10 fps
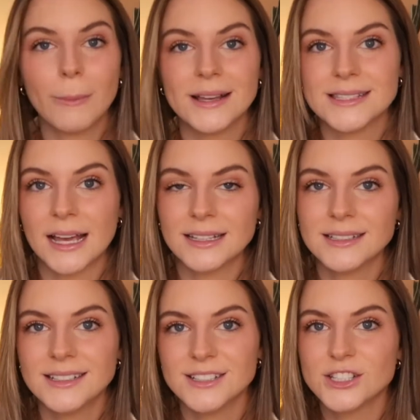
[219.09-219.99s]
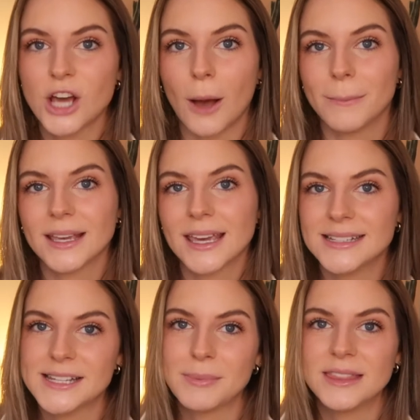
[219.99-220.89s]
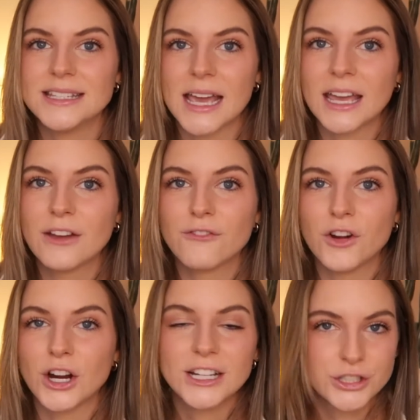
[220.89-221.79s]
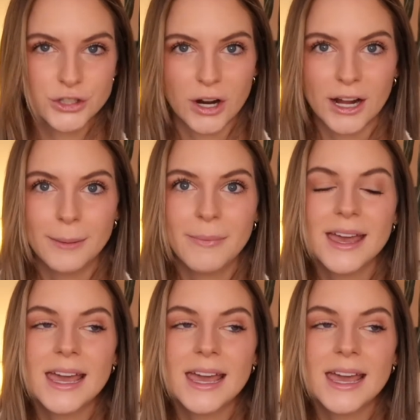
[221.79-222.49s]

my second topic and tip of the day for Instagram